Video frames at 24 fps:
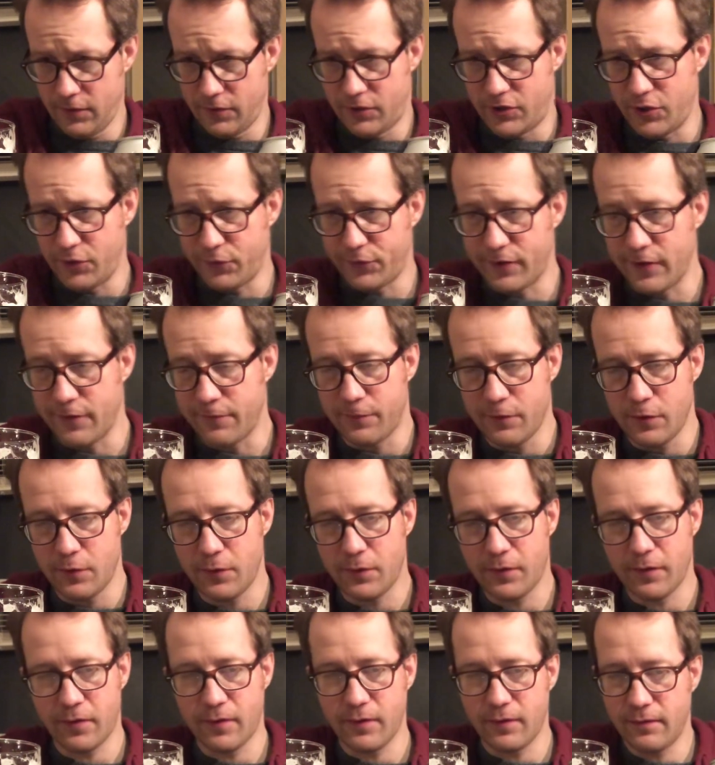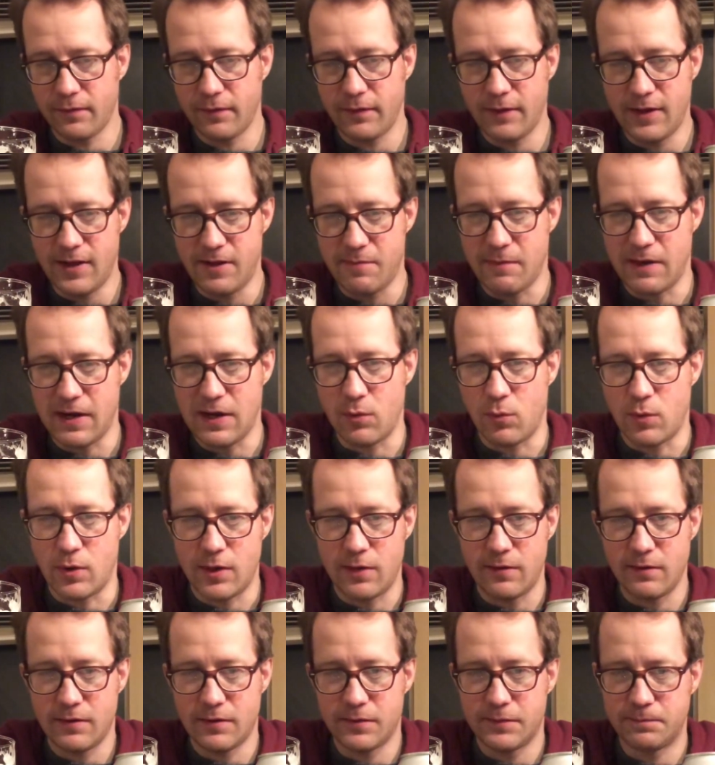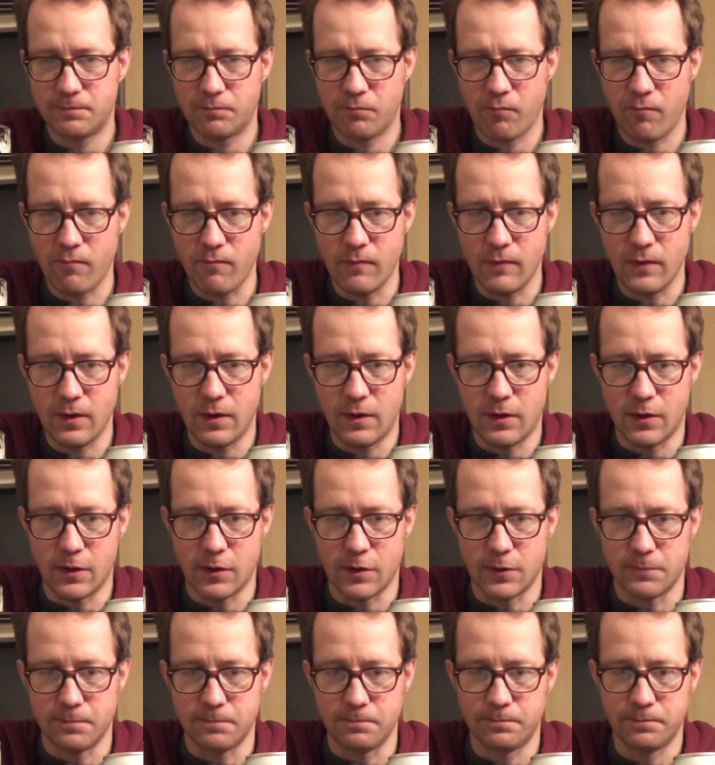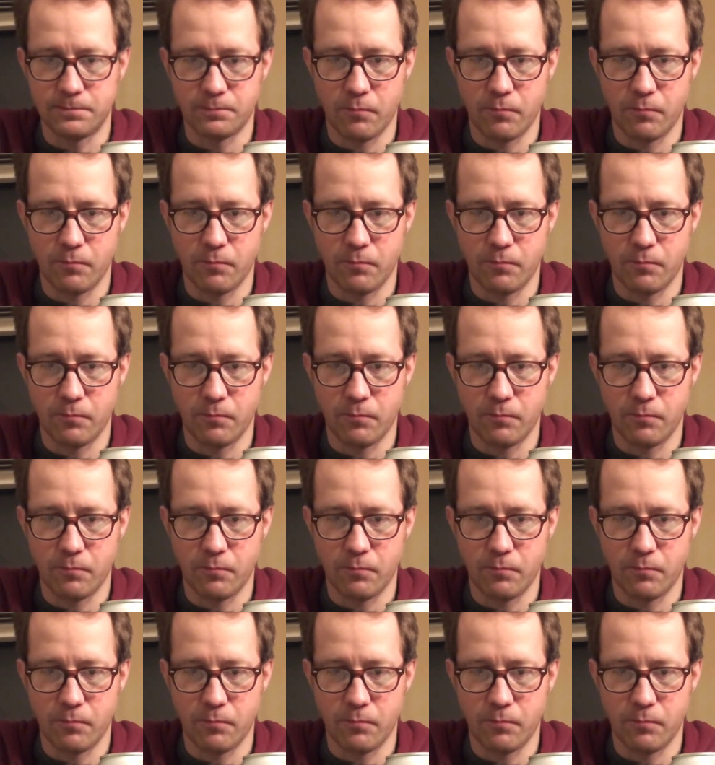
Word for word: juicy fruits that you might want. Um,